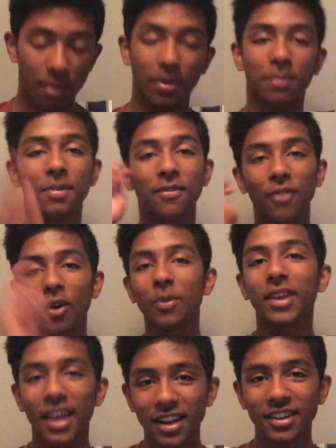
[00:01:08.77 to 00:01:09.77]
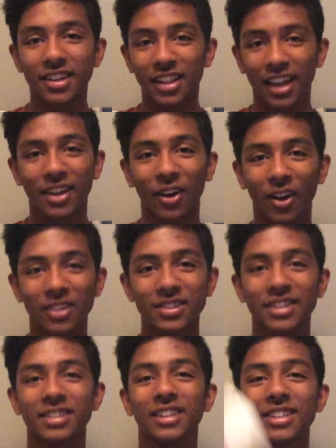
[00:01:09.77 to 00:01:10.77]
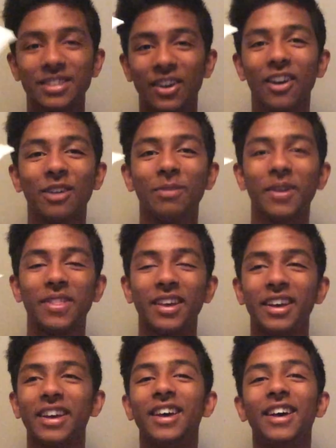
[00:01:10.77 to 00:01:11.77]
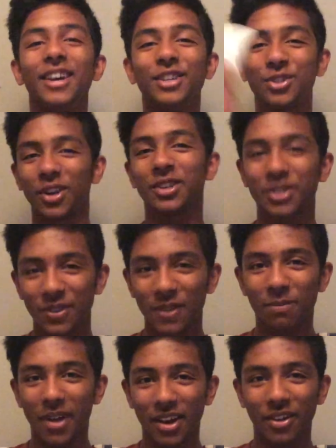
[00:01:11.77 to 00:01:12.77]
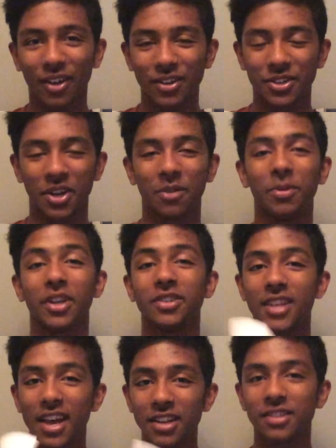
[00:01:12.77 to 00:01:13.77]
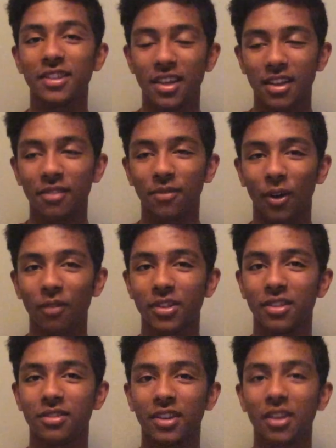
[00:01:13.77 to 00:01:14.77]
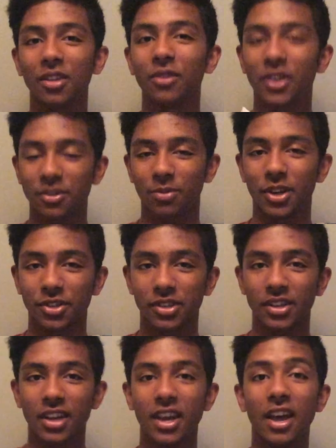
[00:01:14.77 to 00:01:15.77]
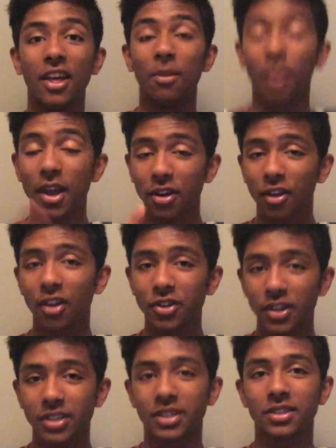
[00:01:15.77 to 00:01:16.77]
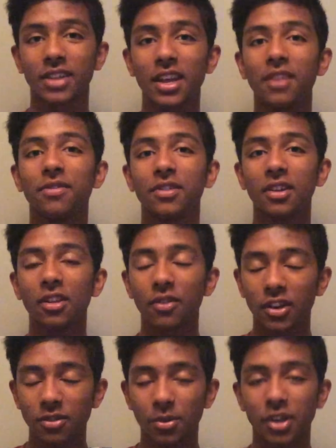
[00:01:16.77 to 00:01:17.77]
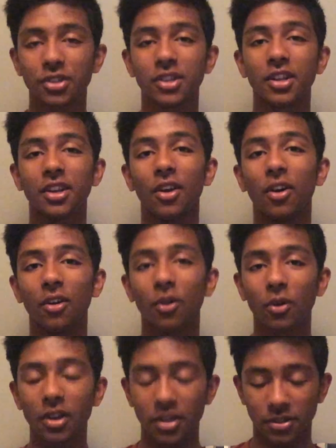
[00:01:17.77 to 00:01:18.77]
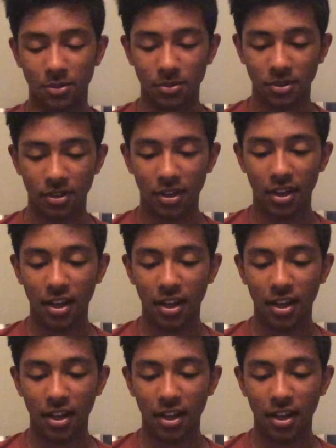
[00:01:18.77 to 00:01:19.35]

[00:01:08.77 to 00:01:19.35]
But before we get into glycolysis, let's talk about the structure of the mitochondria, because that is involved in cellular respiration. Mitochondria is the site of cellular respiration in all organisms.